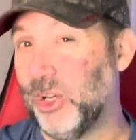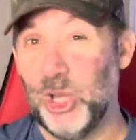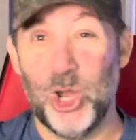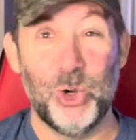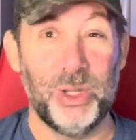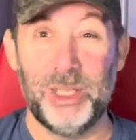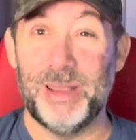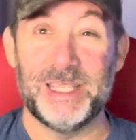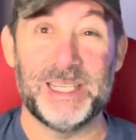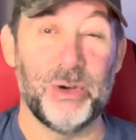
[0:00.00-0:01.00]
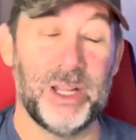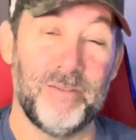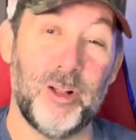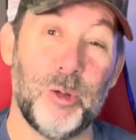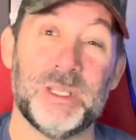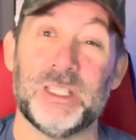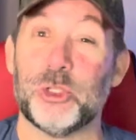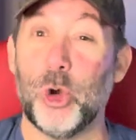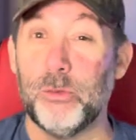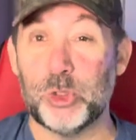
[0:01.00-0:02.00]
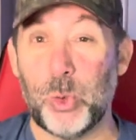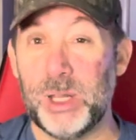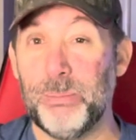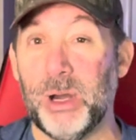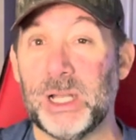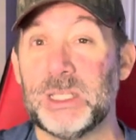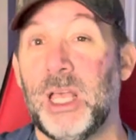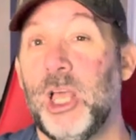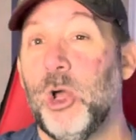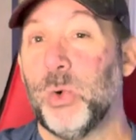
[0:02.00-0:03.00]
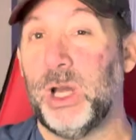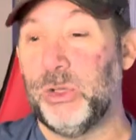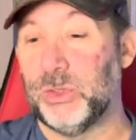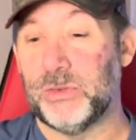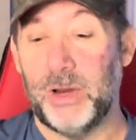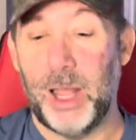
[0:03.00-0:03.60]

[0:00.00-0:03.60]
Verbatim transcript: No eBay standard envelope since it's over $20. What I do is